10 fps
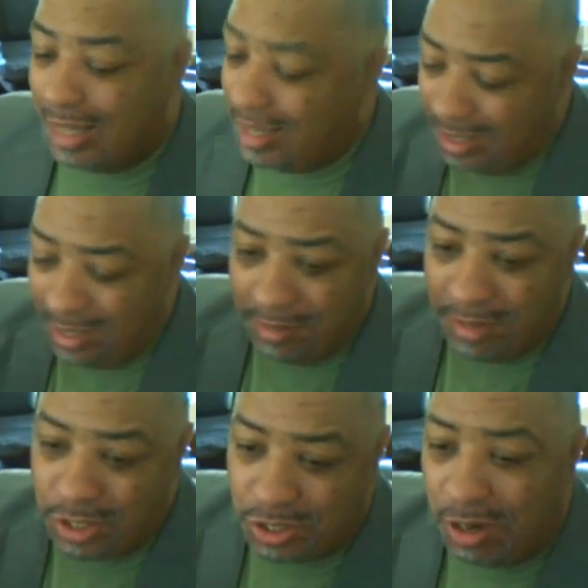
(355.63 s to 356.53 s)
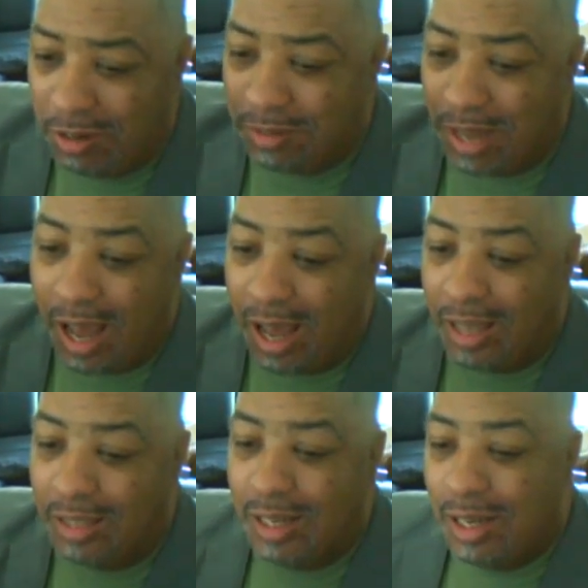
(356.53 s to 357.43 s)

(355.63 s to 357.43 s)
they didn't even serve God,